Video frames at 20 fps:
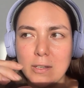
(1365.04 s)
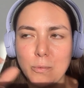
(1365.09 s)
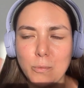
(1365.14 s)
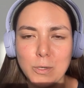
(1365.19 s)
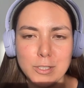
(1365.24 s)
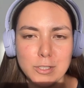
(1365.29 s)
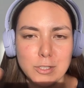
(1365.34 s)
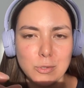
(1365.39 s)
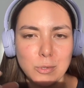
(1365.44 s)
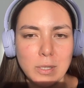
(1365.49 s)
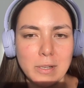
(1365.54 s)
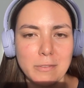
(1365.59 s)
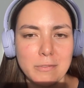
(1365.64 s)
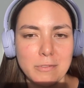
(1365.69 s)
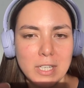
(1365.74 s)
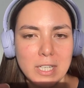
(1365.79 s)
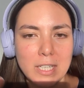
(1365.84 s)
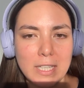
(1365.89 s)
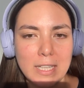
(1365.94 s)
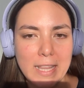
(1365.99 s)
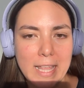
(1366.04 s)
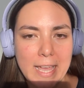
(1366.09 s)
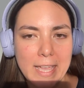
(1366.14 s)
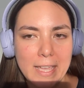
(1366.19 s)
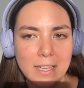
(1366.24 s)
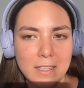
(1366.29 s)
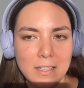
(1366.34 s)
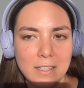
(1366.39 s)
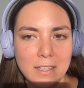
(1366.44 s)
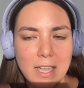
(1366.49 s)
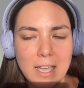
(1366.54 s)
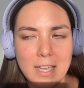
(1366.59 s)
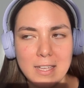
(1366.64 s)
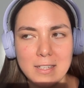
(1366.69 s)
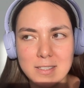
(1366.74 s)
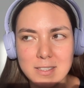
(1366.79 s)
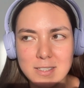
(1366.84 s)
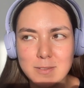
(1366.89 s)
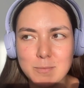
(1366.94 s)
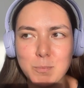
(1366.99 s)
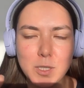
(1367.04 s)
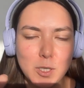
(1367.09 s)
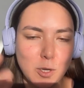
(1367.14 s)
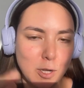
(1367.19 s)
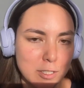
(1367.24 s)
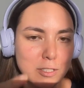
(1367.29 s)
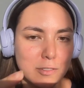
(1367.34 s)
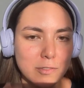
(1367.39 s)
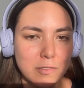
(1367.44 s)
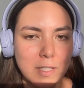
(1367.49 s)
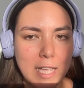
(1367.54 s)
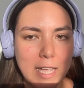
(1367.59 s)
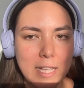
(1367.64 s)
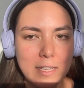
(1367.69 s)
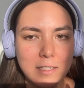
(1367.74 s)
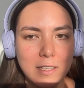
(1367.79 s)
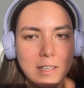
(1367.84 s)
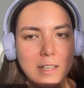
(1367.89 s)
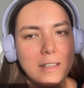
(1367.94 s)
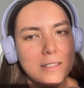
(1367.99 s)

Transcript: what you are really like, and because of that,